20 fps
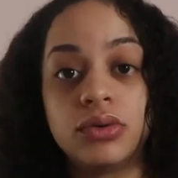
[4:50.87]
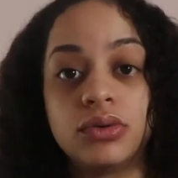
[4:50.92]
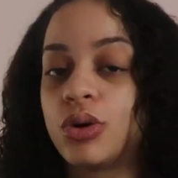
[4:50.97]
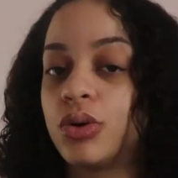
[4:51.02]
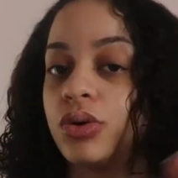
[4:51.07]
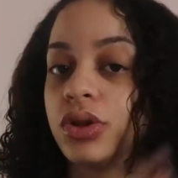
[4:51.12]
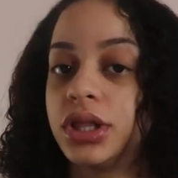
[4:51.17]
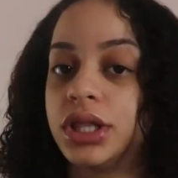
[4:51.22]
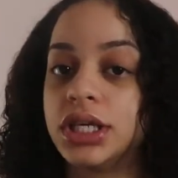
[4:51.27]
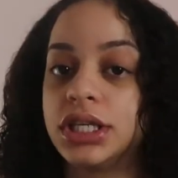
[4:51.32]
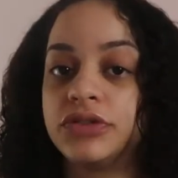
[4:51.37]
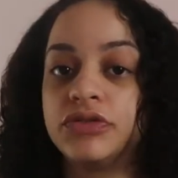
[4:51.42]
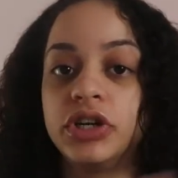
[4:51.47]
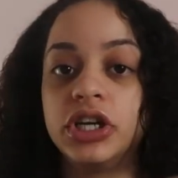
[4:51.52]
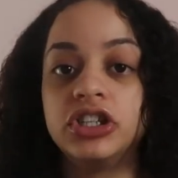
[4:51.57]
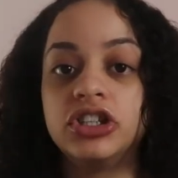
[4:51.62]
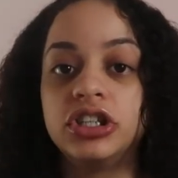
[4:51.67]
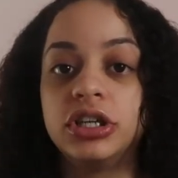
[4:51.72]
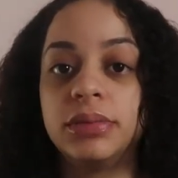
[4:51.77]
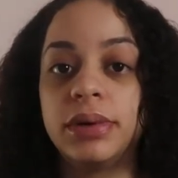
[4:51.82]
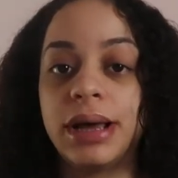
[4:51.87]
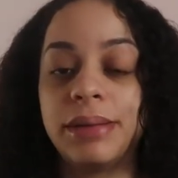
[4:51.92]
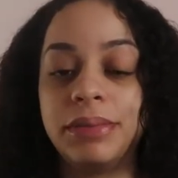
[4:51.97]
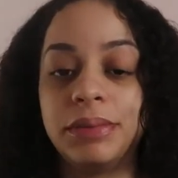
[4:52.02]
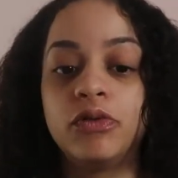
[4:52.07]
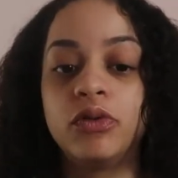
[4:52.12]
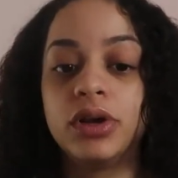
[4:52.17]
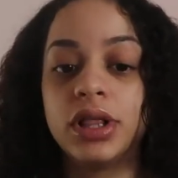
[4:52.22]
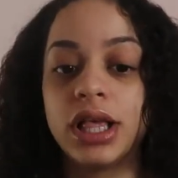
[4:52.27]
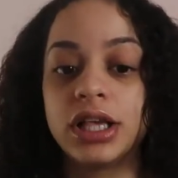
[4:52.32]
So this relationship happened
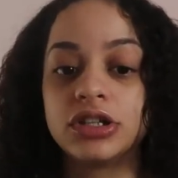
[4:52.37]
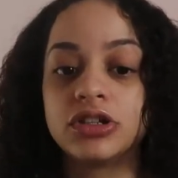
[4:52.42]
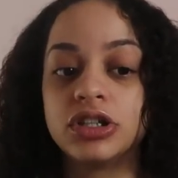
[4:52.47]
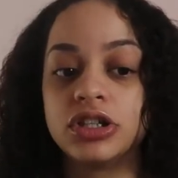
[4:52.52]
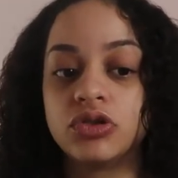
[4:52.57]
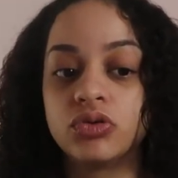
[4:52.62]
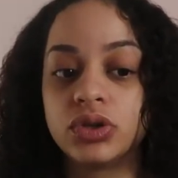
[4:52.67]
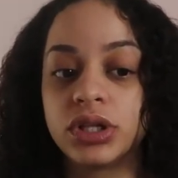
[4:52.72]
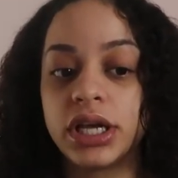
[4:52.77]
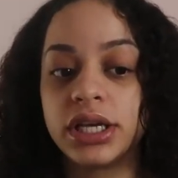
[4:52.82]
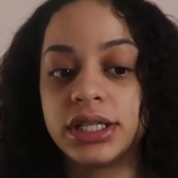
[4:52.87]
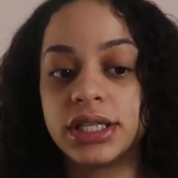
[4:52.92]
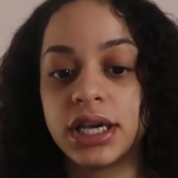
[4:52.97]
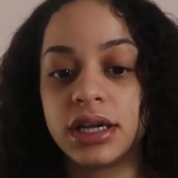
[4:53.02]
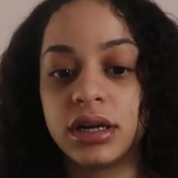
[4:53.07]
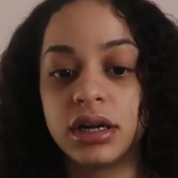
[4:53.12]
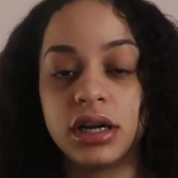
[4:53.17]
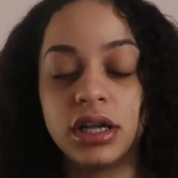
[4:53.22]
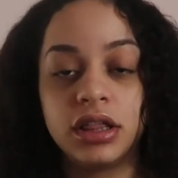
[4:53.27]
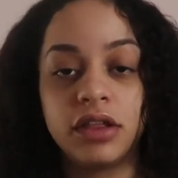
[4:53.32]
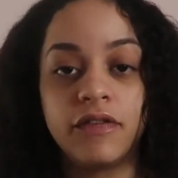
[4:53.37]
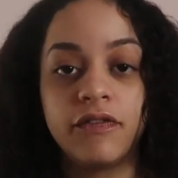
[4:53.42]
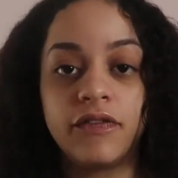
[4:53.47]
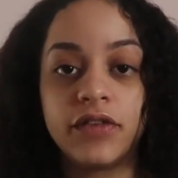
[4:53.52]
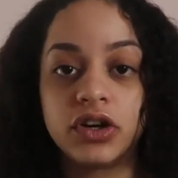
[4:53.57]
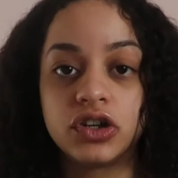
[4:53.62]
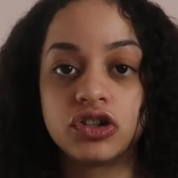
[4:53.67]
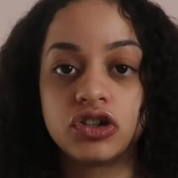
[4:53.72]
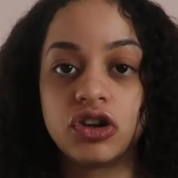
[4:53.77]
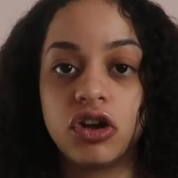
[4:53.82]
before that. So this was like technically the
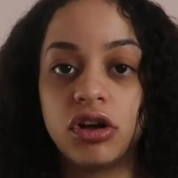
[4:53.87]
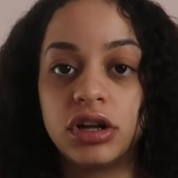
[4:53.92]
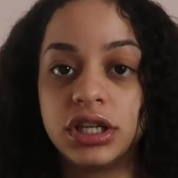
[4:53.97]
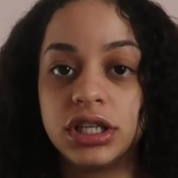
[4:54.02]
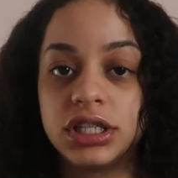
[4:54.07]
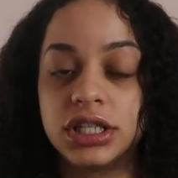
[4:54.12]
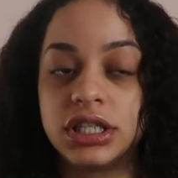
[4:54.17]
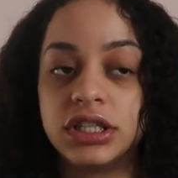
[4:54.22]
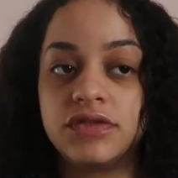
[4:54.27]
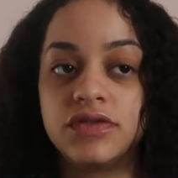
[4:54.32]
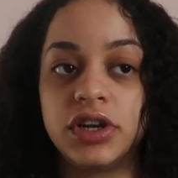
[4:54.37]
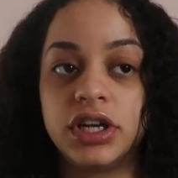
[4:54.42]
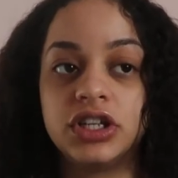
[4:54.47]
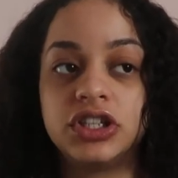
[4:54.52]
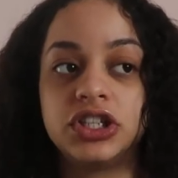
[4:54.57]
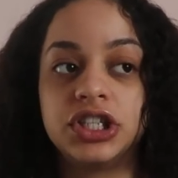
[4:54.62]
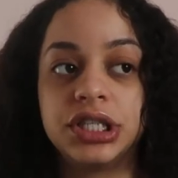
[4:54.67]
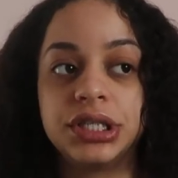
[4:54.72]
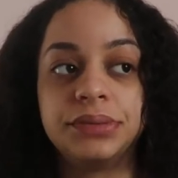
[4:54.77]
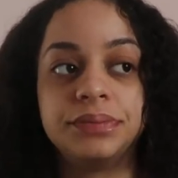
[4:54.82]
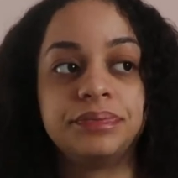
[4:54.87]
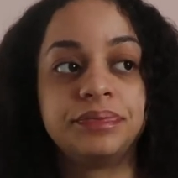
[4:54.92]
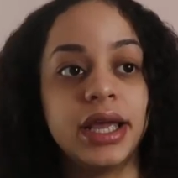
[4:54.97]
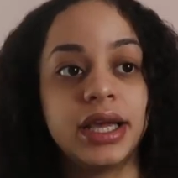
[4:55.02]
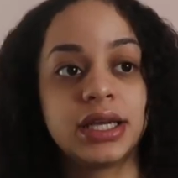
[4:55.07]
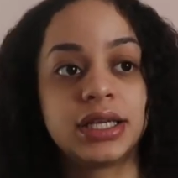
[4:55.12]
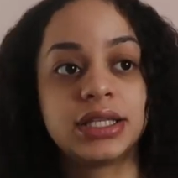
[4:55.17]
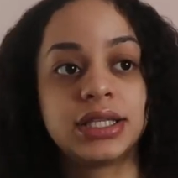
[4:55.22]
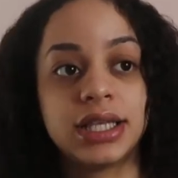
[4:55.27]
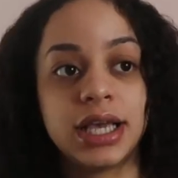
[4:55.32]
first long distance relationship,
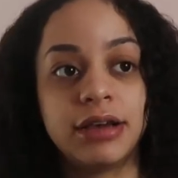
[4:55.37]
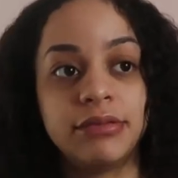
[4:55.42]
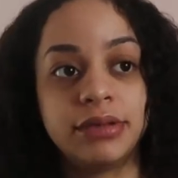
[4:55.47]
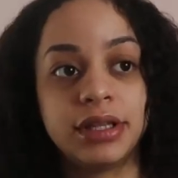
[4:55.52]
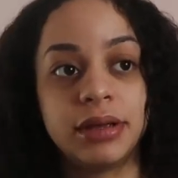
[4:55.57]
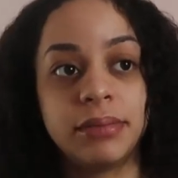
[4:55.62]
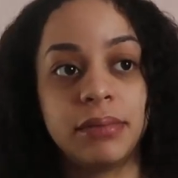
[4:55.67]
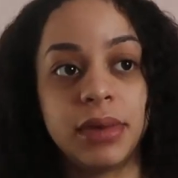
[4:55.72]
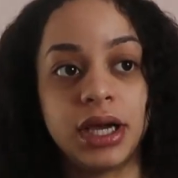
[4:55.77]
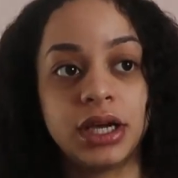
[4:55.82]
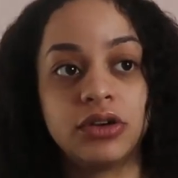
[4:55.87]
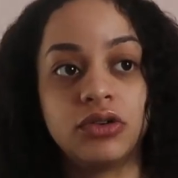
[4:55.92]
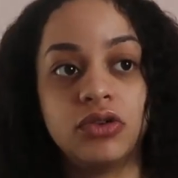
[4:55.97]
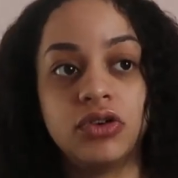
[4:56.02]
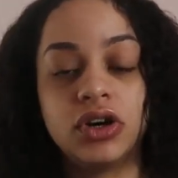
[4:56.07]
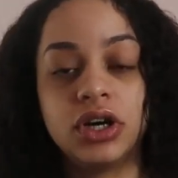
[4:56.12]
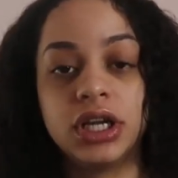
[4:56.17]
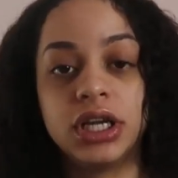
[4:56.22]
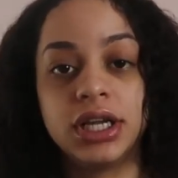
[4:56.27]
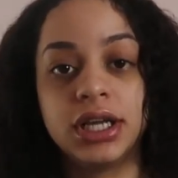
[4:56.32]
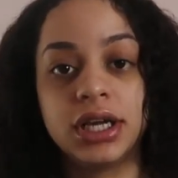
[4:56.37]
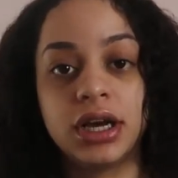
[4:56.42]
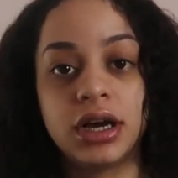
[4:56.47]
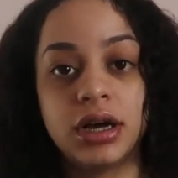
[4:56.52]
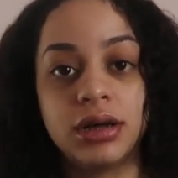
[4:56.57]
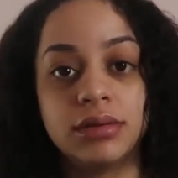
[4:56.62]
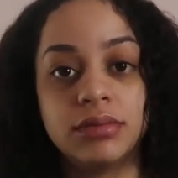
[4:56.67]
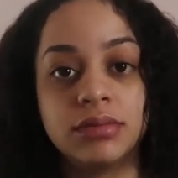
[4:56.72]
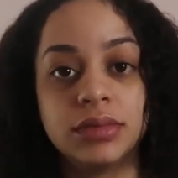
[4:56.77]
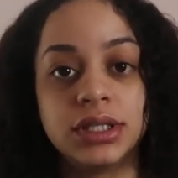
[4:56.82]
except that Michael couldn't
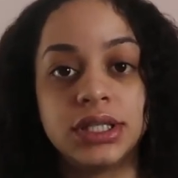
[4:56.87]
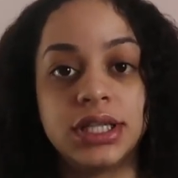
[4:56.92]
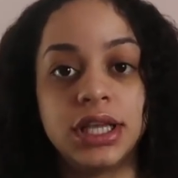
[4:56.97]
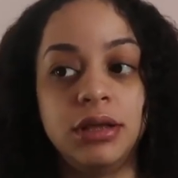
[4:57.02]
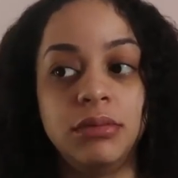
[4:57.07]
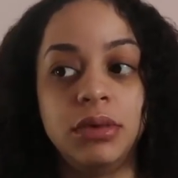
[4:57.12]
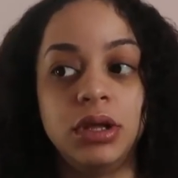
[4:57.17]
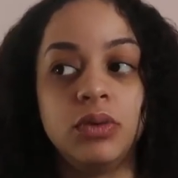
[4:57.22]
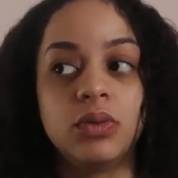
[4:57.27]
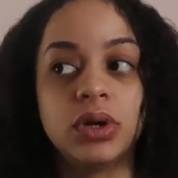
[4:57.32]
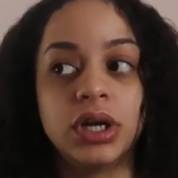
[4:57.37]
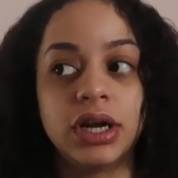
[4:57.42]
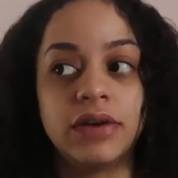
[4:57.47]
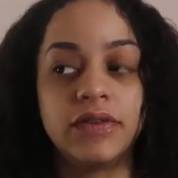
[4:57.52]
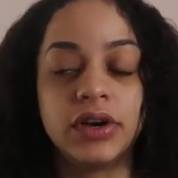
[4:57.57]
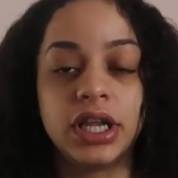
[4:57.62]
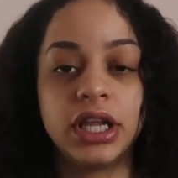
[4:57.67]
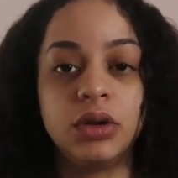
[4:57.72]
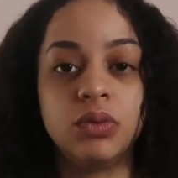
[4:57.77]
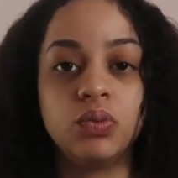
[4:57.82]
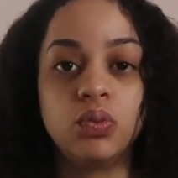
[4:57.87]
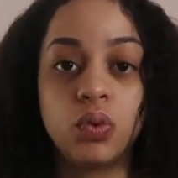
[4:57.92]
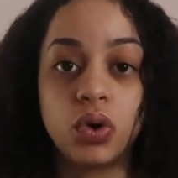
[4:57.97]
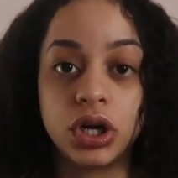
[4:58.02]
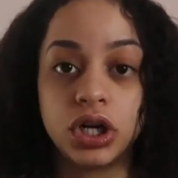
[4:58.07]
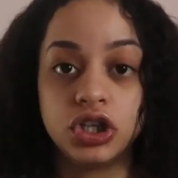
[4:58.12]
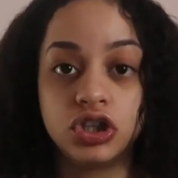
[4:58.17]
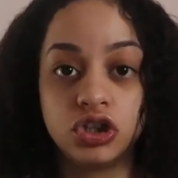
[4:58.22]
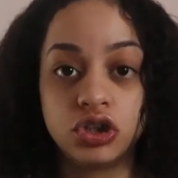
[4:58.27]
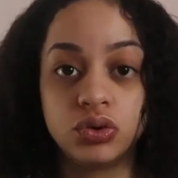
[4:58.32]
come see me whenever he
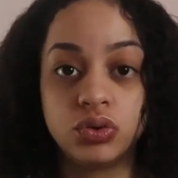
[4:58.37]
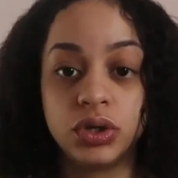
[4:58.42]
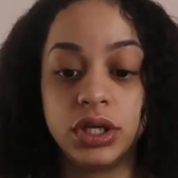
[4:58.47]
wanted to.